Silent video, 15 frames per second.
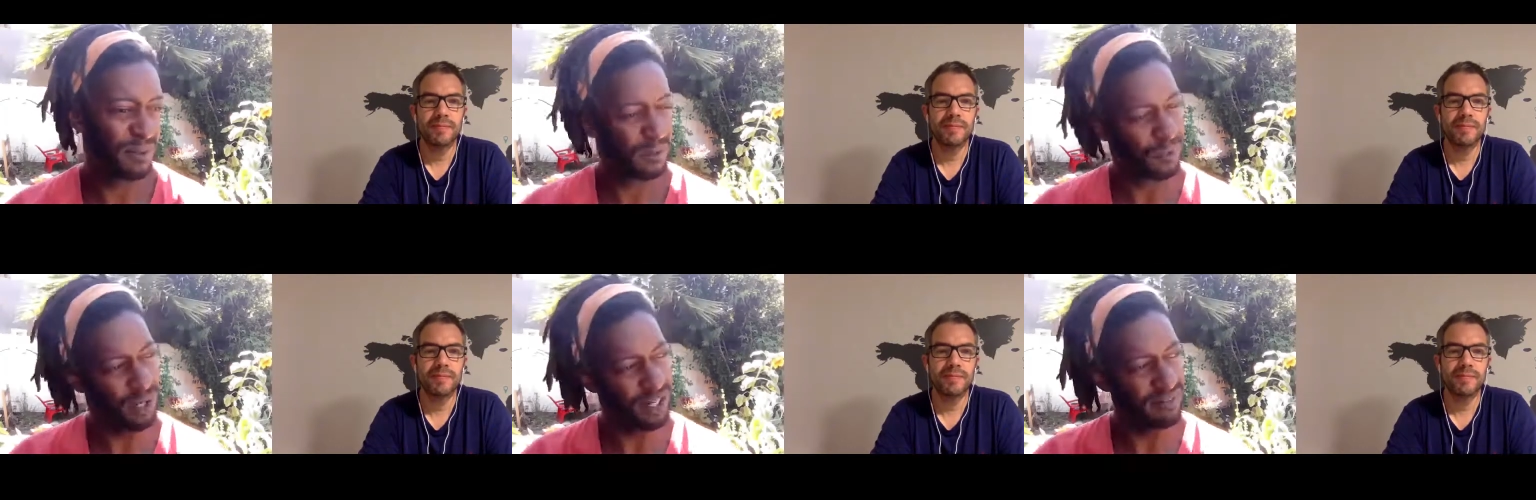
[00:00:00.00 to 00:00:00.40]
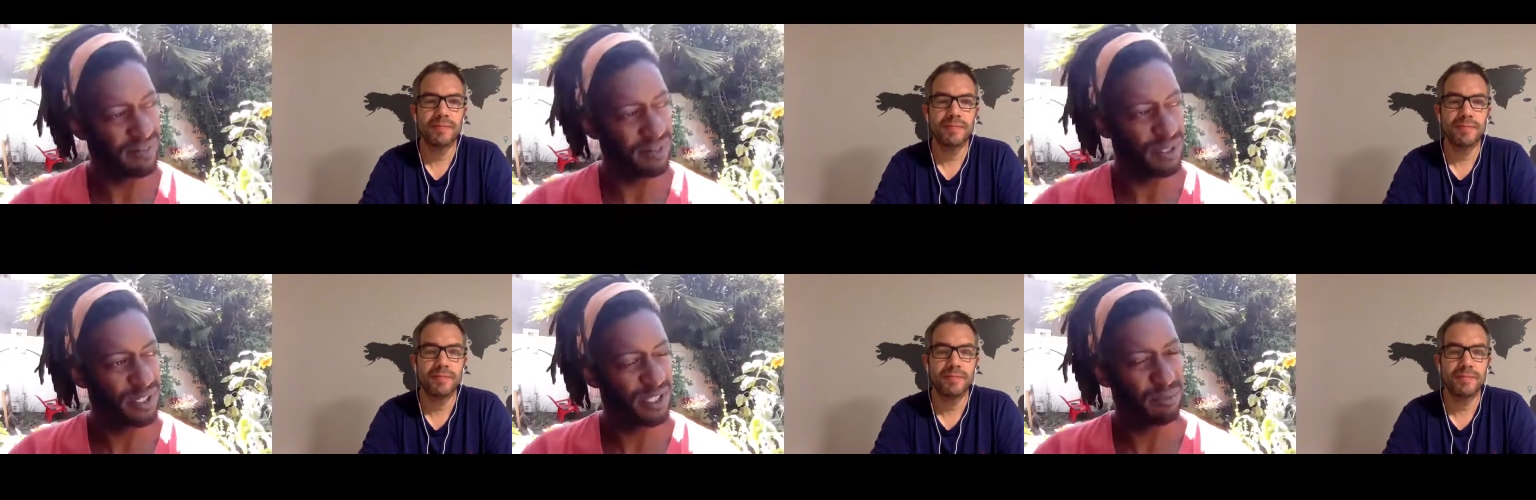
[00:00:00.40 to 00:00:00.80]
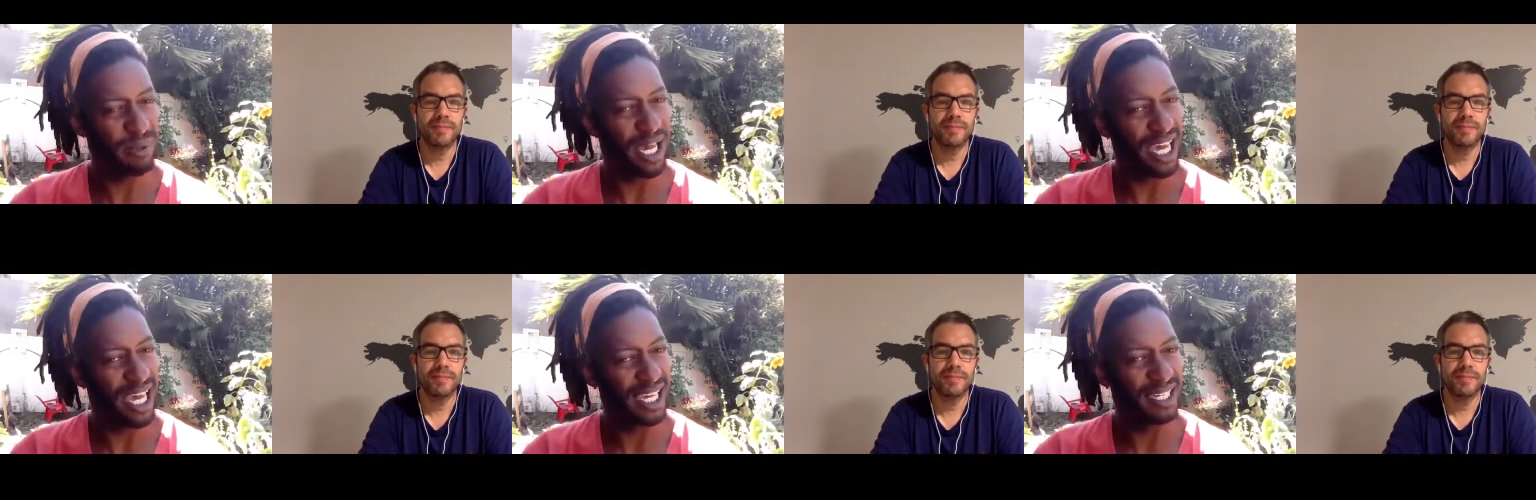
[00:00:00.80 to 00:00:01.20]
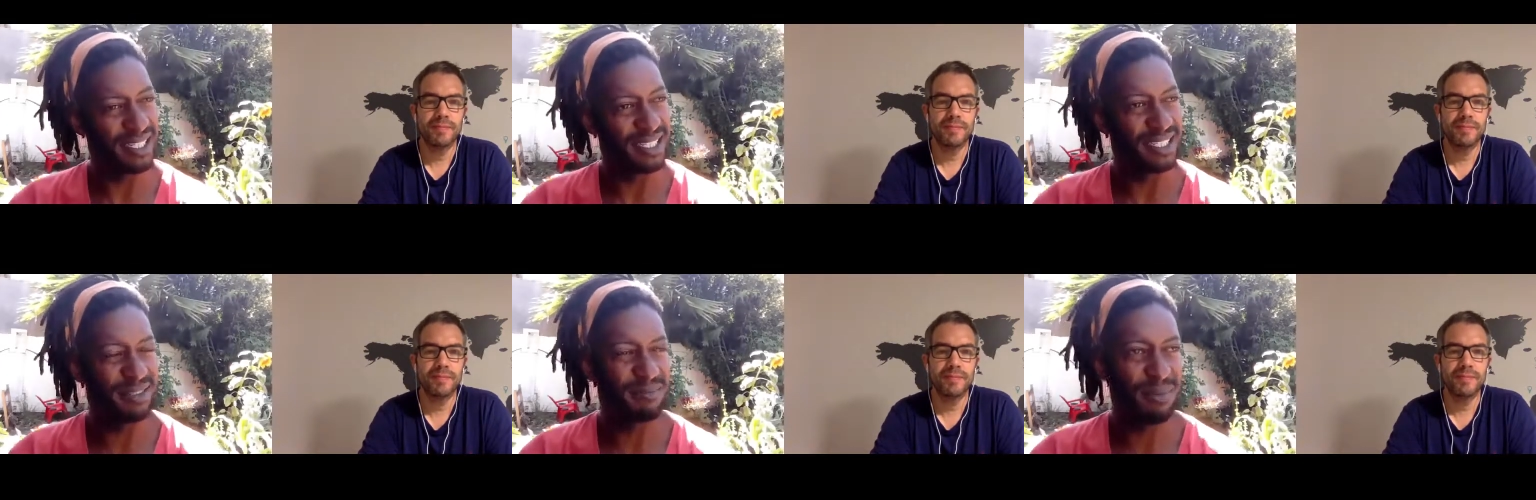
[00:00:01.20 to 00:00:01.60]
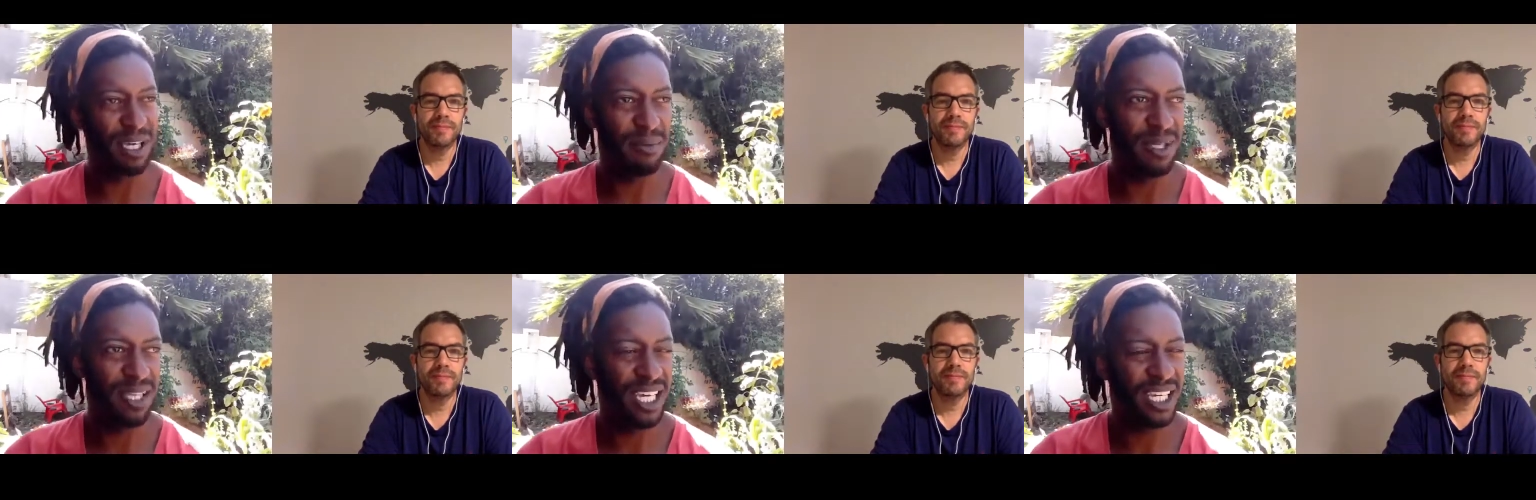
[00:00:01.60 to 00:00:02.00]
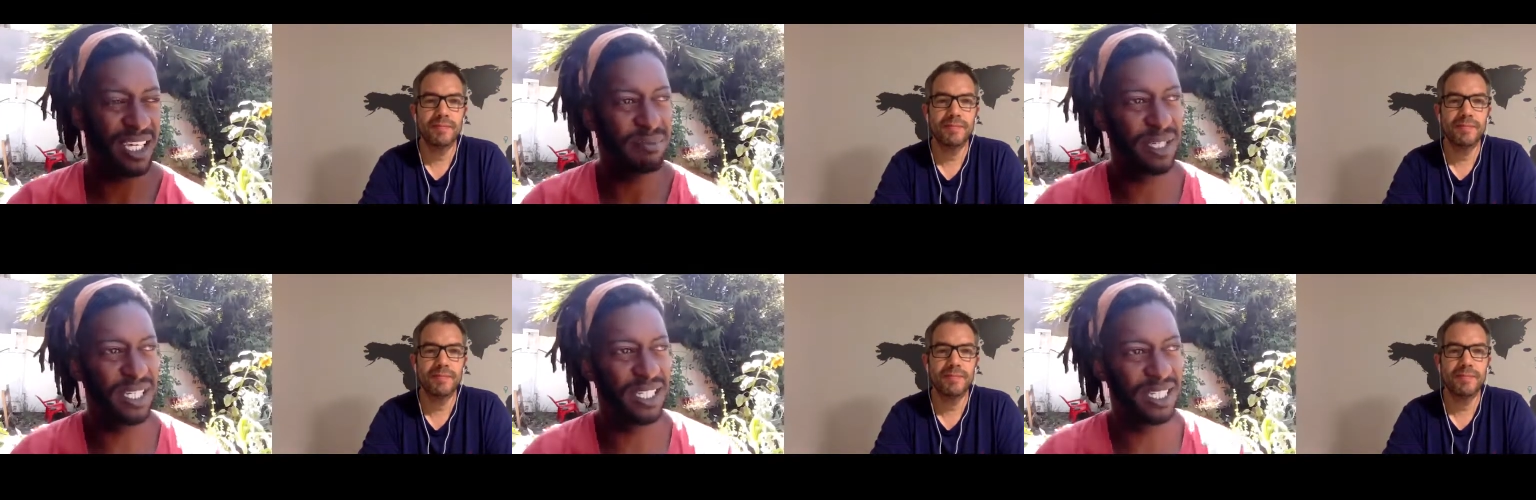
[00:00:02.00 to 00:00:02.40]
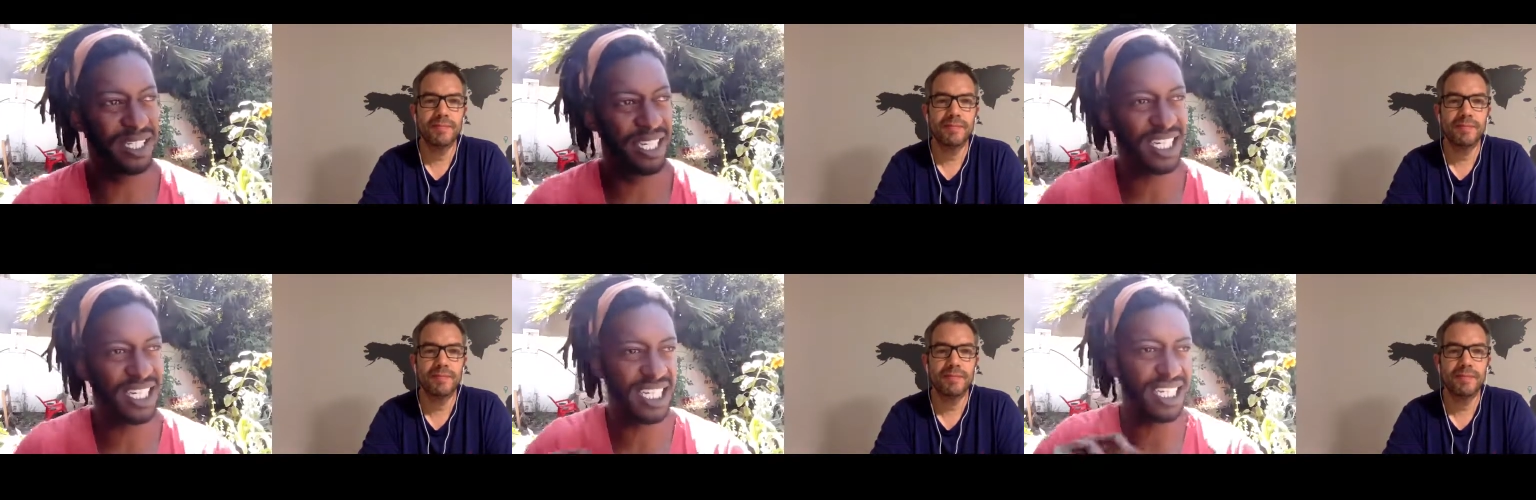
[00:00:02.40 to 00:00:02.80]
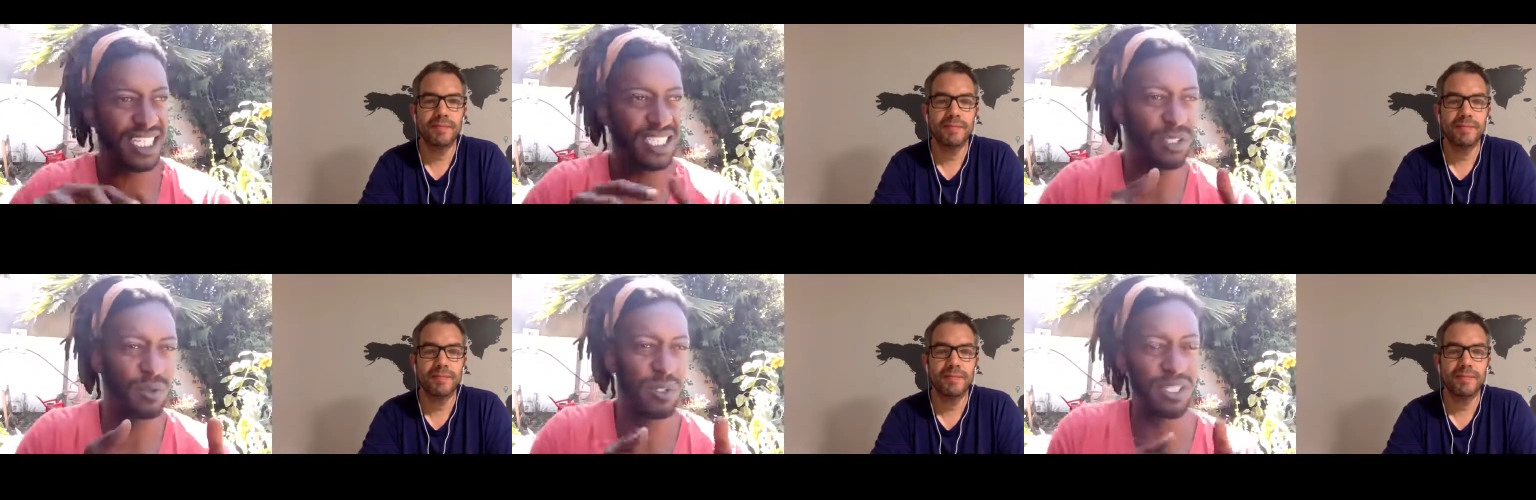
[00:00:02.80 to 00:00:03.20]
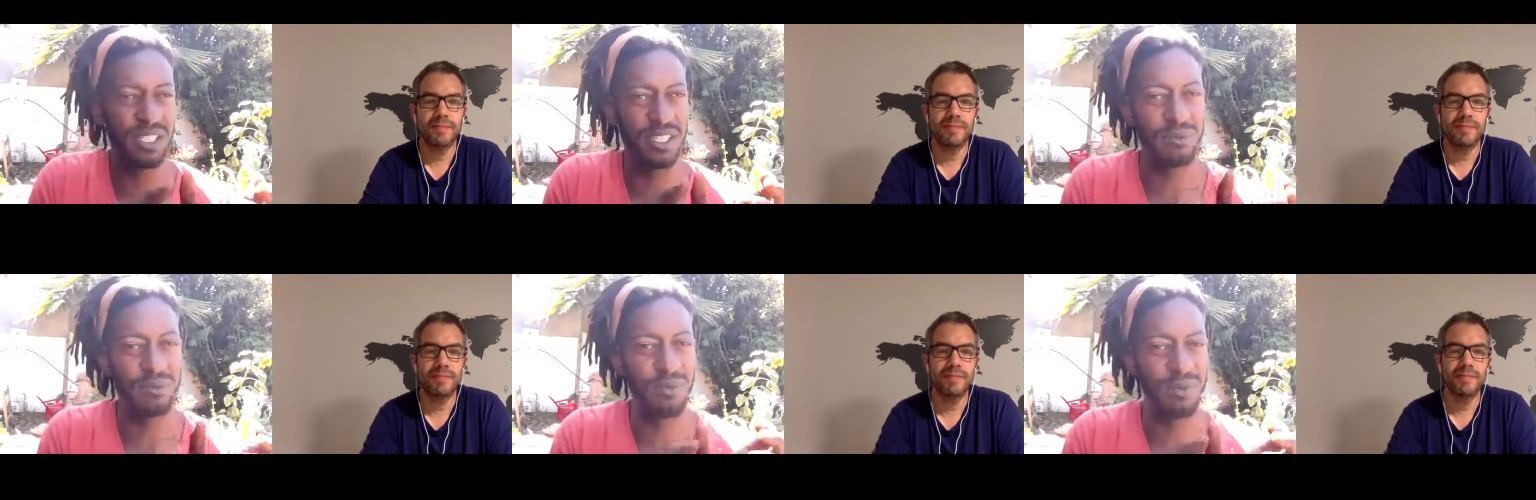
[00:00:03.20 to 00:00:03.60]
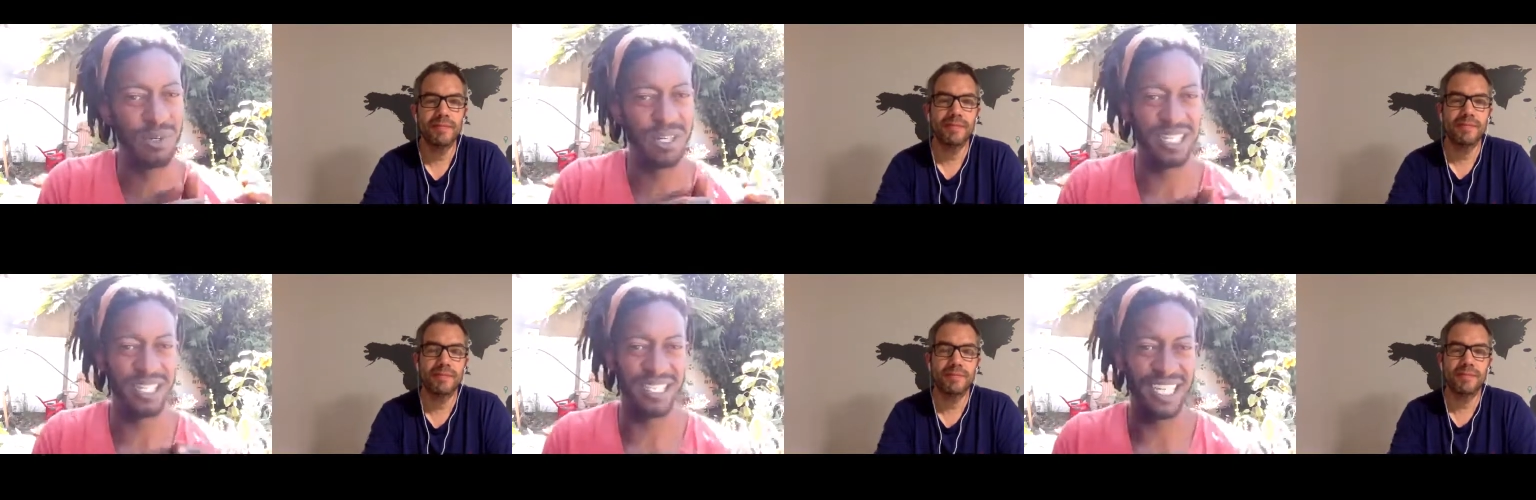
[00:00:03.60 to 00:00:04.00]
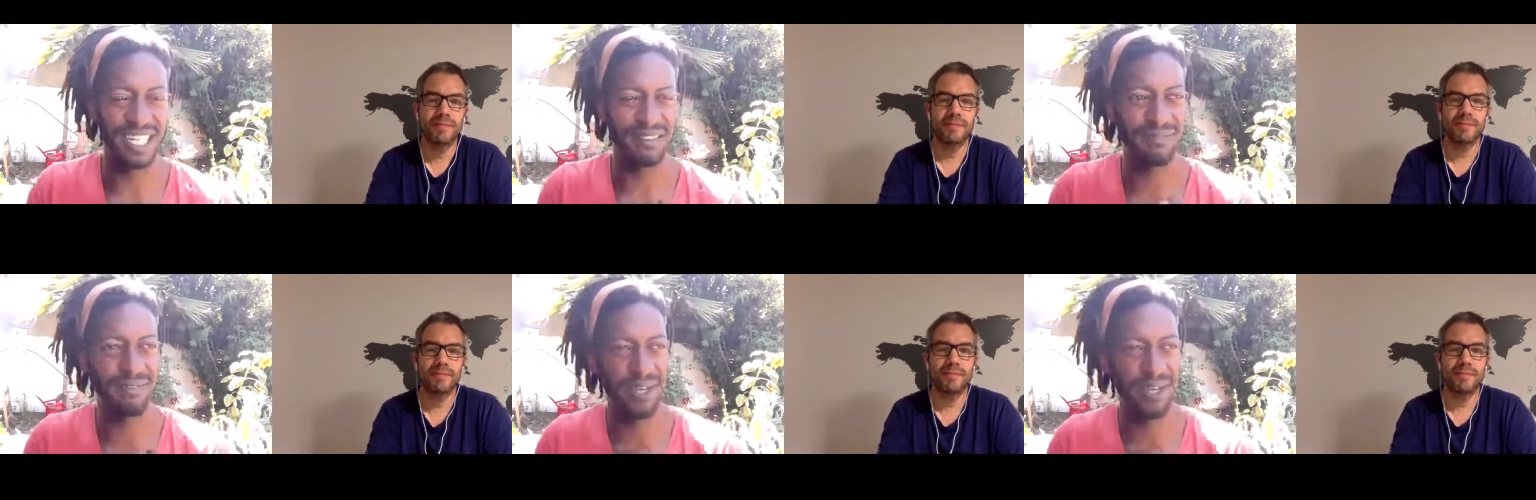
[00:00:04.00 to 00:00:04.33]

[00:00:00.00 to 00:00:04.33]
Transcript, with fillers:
Speaker 1: weren't viewed as bad maybe they could be dug into a little more. You kind of